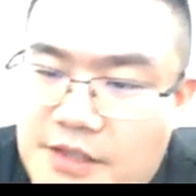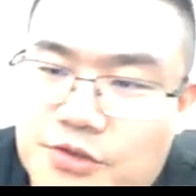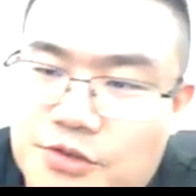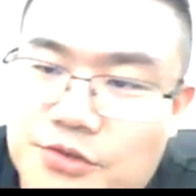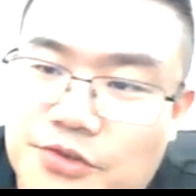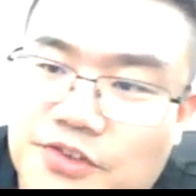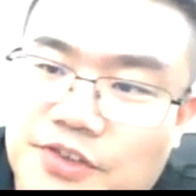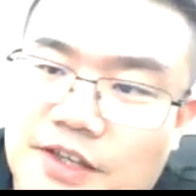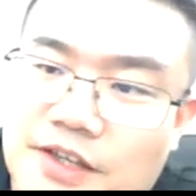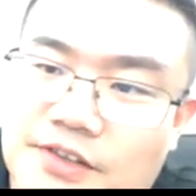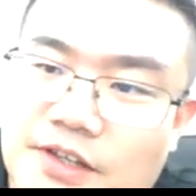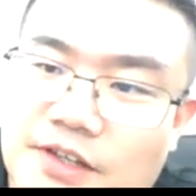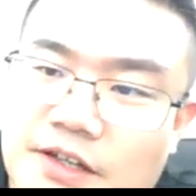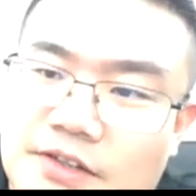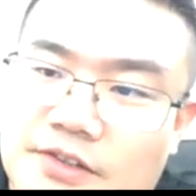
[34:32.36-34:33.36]
you to see
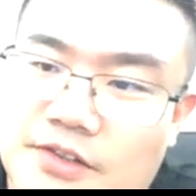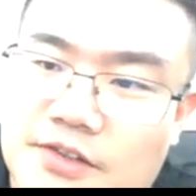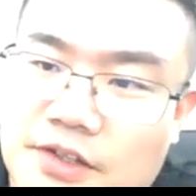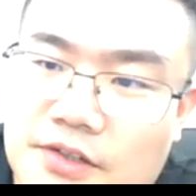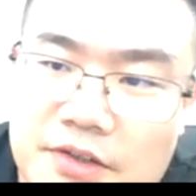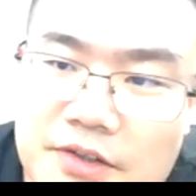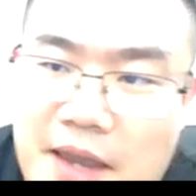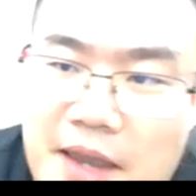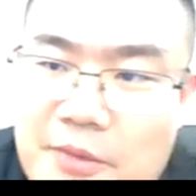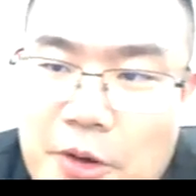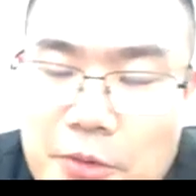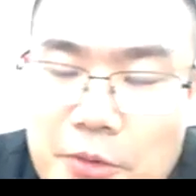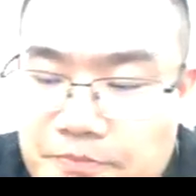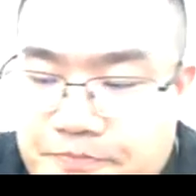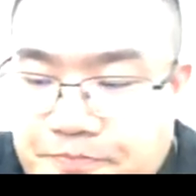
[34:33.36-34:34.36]
the
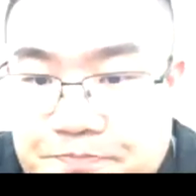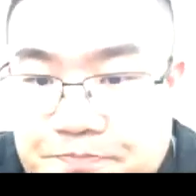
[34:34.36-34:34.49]
demo.